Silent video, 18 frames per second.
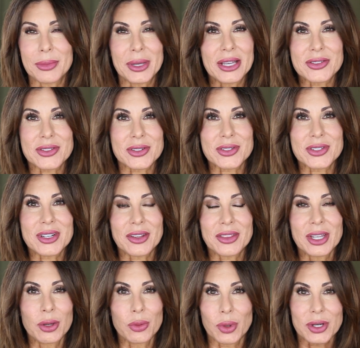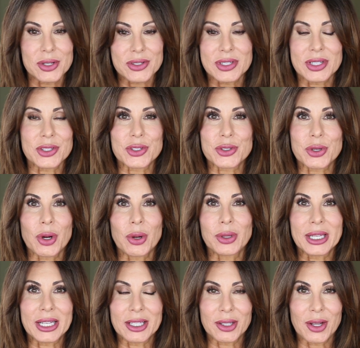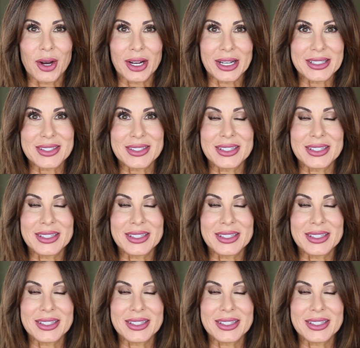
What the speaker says: because there's nothing worse than scrolling along and